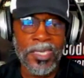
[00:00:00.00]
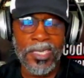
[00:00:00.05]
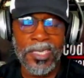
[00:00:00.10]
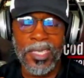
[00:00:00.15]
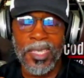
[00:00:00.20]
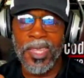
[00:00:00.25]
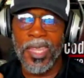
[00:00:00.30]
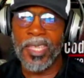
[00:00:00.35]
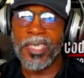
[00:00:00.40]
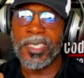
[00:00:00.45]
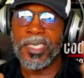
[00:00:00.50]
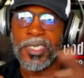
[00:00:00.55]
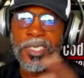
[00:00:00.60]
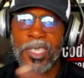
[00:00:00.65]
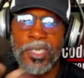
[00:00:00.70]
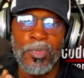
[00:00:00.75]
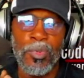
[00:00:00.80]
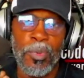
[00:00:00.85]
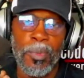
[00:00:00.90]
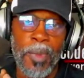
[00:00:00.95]
is
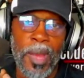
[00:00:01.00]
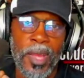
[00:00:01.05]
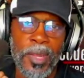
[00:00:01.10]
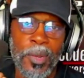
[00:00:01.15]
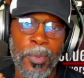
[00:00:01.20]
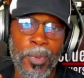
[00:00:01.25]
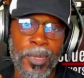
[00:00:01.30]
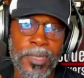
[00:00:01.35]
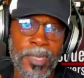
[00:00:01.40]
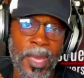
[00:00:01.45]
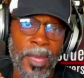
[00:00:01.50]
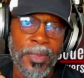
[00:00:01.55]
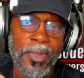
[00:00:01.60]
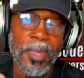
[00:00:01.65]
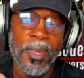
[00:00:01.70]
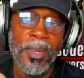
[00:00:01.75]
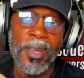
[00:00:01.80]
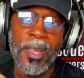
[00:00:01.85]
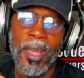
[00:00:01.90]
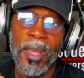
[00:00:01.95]
just a reminder of what's out
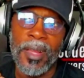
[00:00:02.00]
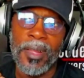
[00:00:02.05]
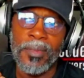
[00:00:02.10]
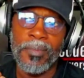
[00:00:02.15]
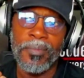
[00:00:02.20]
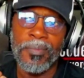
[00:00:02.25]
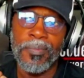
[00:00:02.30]
there, y'all.